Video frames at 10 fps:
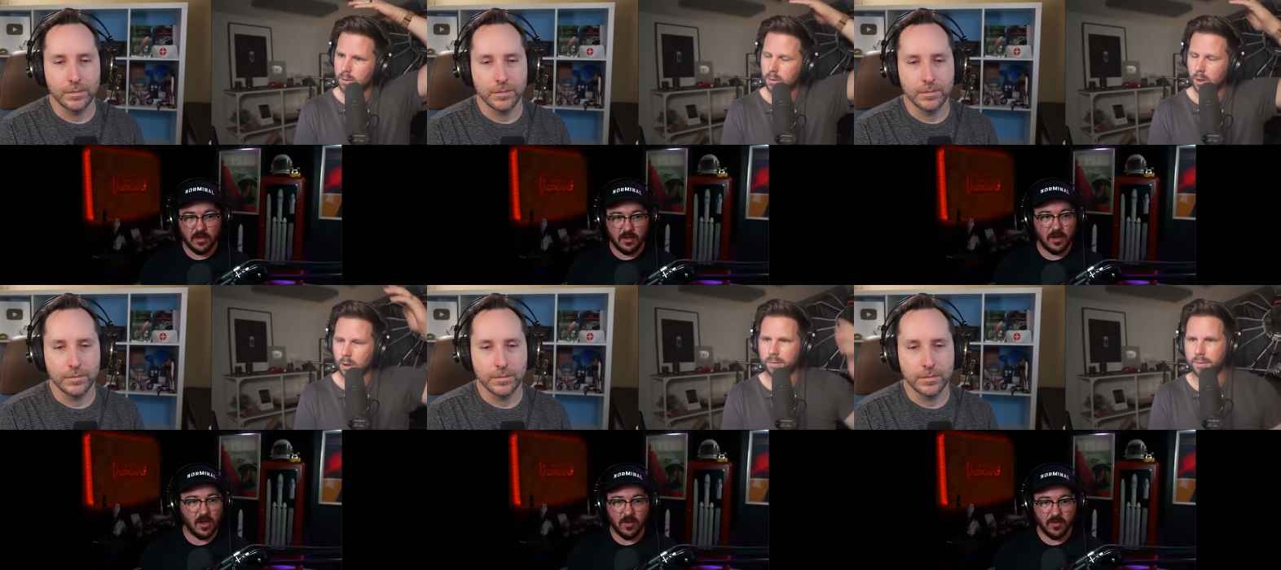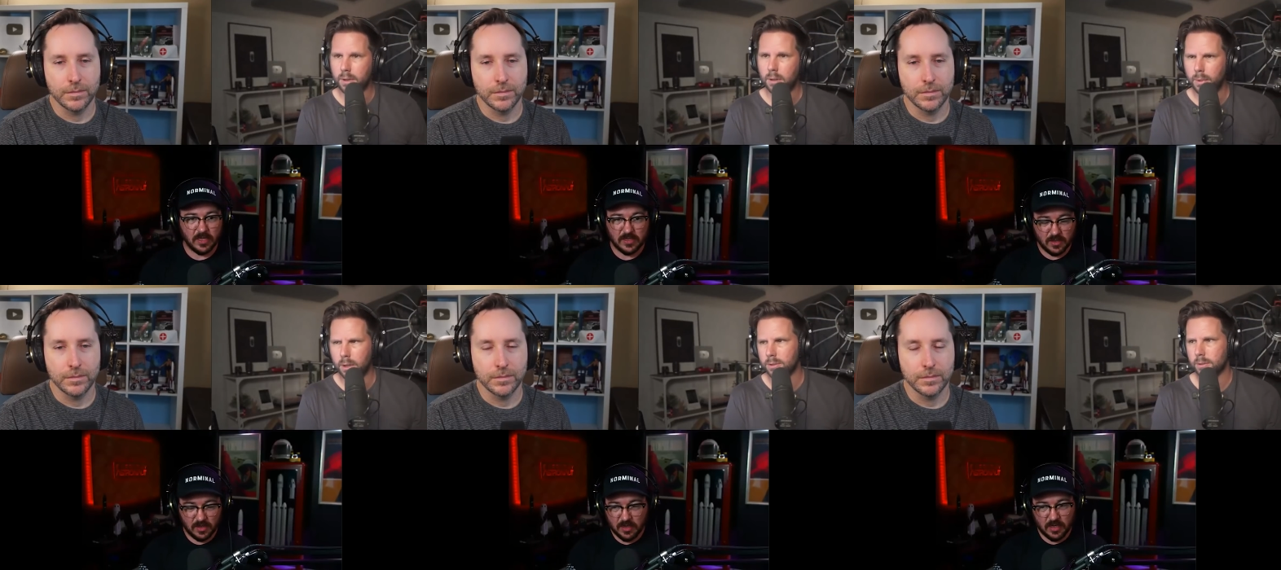Speaker 1: No, that's uh,
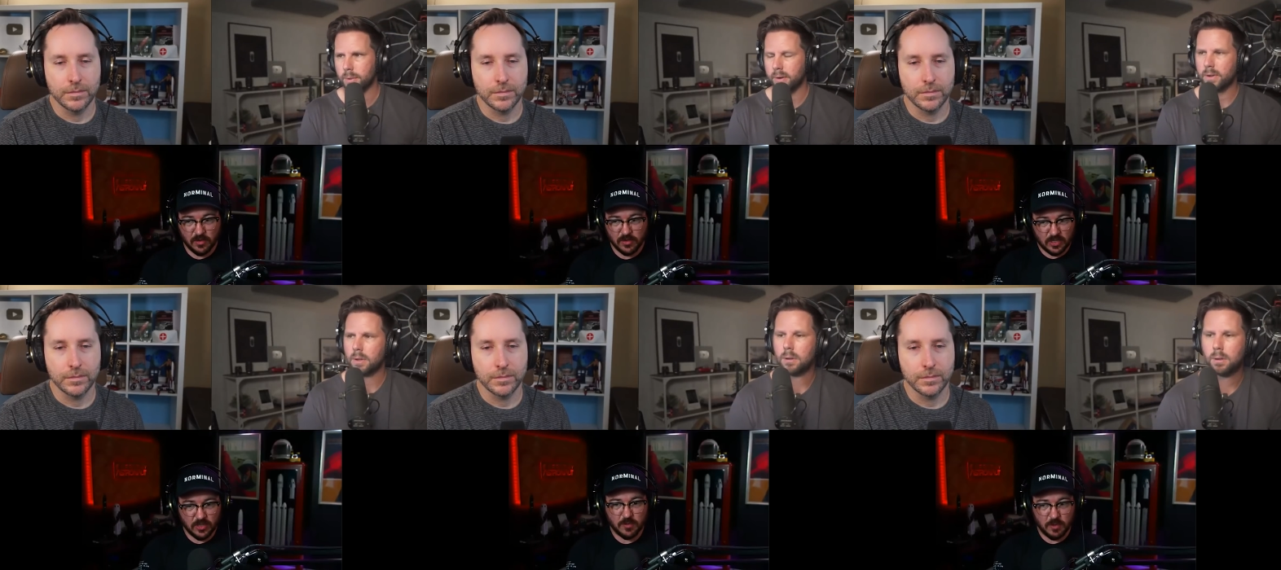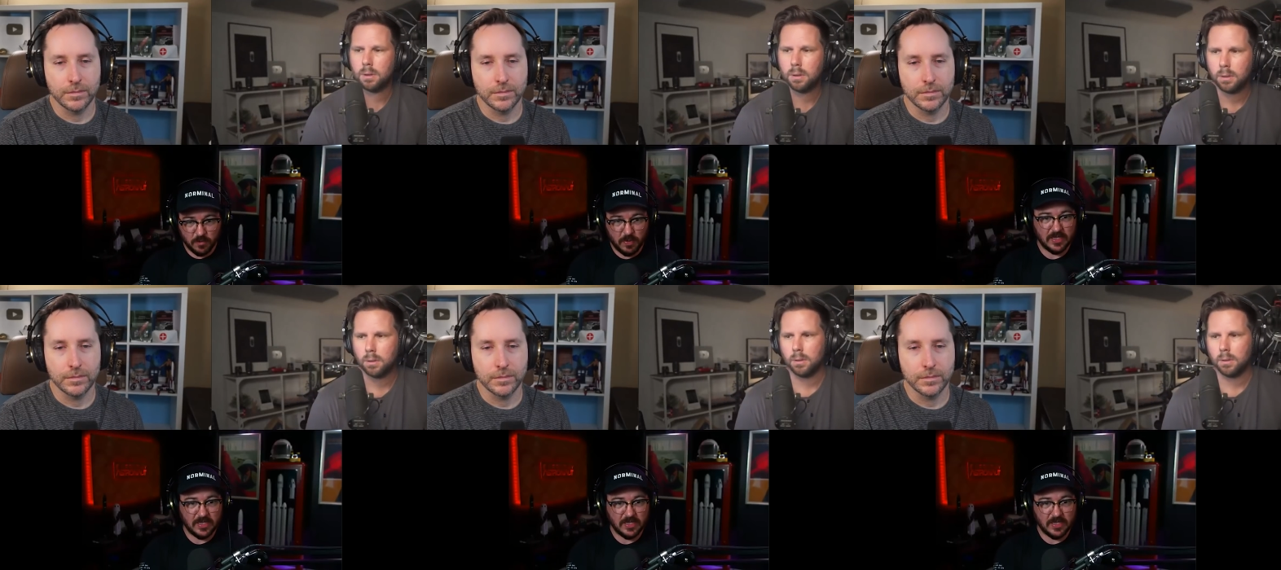it'll still just
Speaker 2: it'll basically